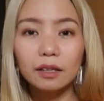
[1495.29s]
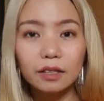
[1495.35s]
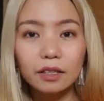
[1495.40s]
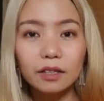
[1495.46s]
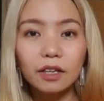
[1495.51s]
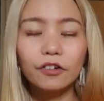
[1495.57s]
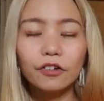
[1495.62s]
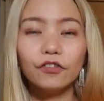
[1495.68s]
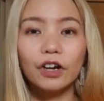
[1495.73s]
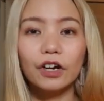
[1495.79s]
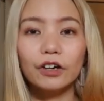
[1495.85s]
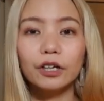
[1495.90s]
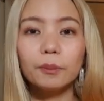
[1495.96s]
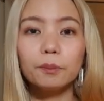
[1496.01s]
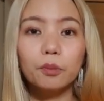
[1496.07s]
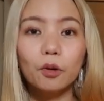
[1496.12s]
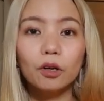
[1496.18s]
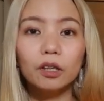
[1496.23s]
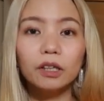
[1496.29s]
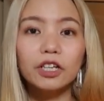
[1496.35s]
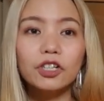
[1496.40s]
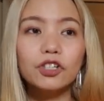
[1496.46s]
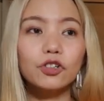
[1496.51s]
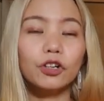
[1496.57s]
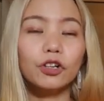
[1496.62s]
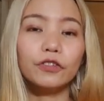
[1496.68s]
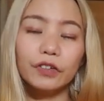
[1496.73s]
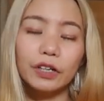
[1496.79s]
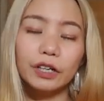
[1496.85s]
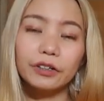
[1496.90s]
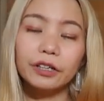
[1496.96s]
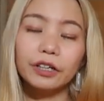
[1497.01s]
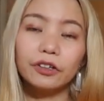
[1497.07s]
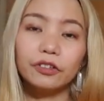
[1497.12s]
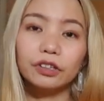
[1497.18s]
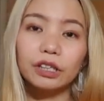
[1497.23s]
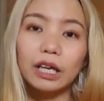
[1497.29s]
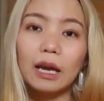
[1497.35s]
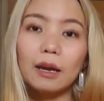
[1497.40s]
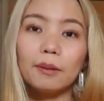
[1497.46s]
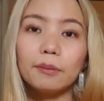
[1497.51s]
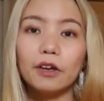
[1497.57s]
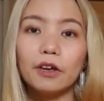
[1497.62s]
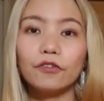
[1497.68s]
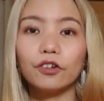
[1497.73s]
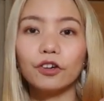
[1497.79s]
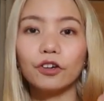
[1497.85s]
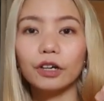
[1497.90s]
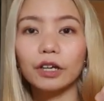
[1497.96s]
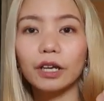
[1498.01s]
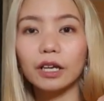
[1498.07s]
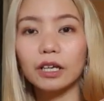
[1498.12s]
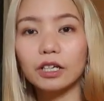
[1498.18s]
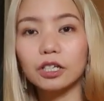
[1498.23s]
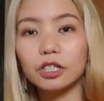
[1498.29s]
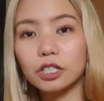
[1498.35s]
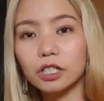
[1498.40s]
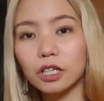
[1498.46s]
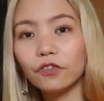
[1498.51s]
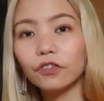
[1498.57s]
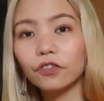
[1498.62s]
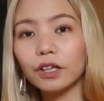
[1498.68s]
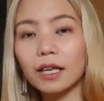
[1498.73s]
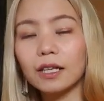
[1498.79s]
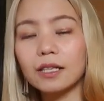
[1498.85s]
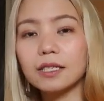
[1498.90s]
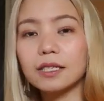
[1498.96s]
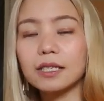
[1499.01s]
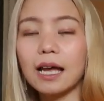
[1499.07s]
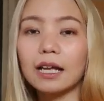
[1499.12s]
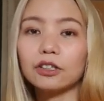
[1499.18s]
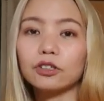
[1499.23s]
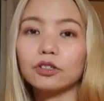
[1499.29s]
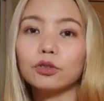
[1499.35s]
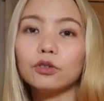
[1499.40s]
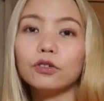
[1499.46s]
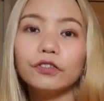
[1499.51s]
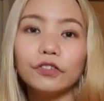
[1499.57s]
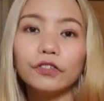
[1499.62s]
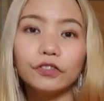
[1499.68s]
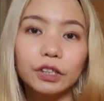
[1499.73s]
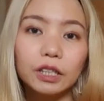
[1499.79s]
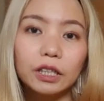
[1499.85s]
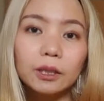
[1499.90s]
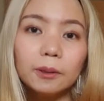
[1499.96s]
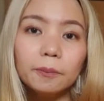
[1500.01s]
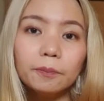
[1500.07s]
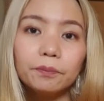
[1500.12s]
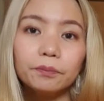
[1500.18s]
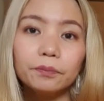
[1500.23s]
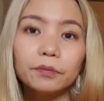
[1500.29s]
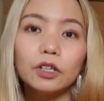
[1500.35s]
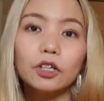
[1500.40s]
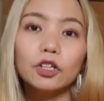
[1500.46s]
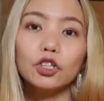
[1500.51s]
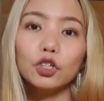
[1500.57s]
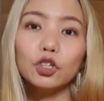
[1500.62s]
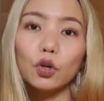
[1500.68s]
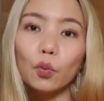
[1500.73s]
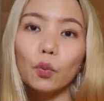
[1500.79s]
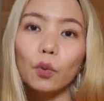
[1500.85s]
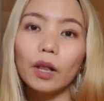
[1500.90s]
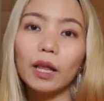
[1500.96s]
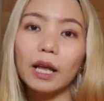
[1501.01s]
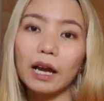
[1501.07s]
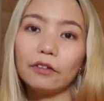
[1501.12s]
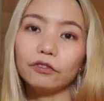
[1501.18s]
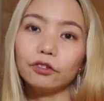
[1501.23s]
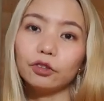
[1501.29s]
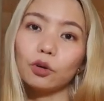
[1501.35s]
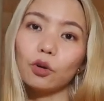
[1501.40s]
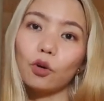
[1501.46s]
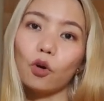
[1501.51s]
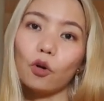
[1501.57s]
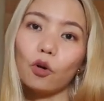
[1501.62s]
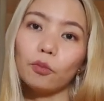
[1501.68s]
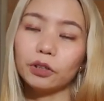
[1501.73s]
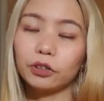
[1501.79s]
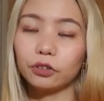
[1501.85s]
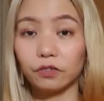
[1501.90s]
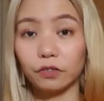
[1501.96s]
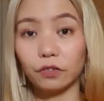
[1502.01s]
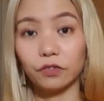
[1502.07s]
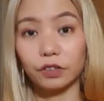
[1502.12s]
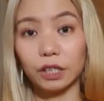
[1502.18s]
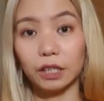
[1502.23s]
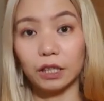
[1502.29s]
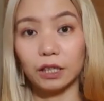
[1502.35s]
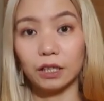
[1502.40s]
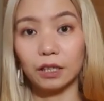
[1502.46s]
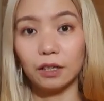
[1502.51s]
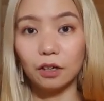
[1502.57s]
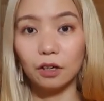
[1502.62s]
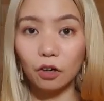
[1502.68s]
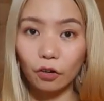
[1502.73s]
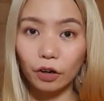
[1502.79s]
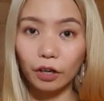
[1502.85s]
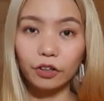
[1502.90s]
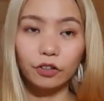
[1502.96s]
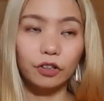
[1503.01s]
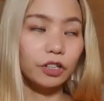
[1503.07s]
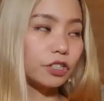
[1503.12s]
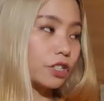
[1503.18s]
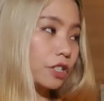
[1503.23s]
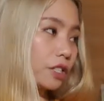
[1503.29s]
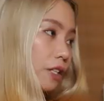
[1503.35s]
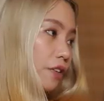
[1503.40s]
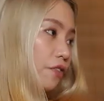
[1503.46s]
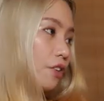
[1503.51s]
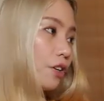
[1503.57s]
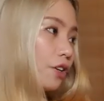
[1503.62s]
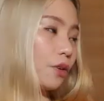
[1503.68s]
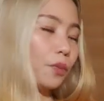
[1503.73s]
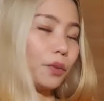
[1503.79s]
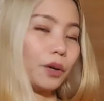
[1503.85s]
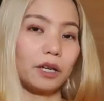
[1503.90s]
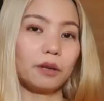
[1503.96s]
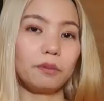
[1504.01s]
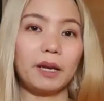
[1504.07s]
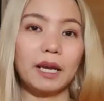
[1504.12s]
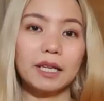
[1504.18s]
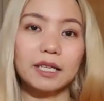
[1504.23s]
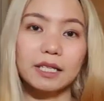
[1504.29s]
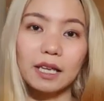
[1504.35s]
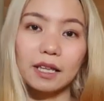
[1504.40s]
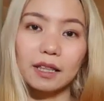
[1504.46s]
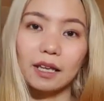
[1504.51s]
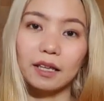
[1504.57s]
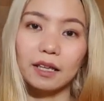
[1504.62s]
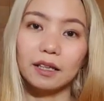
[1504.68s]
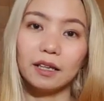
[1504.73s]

They're very punctlish or very on time. If your shift ends at 2:15, you will have to go home at 2:15. Or you can just leave your workmates and then,